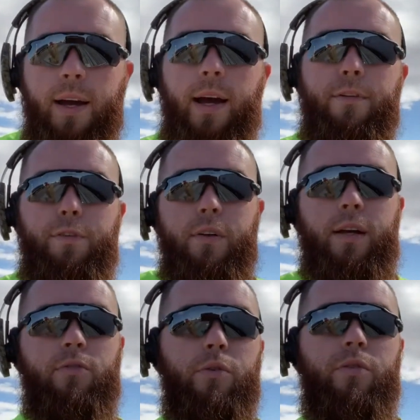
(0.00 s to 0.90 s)
I feel
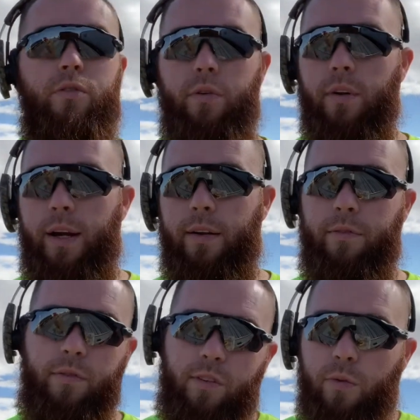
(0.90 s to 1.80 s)
like doing
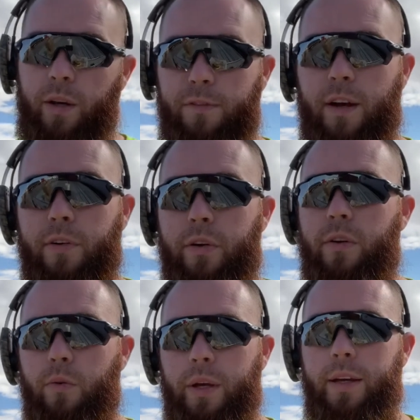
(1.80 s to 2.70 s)
$2,000 to 2,500
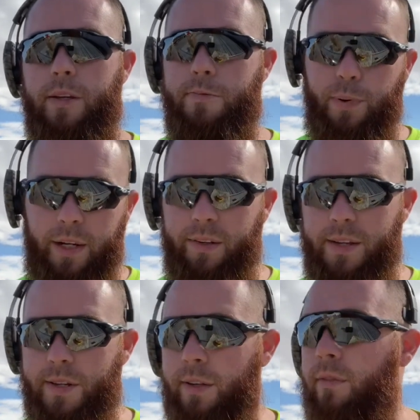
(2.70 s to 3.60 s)
a week is pretty
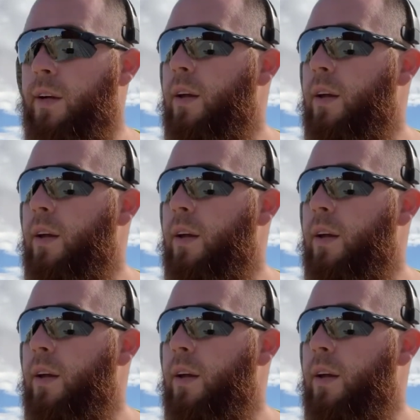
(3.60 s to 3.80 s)
decent.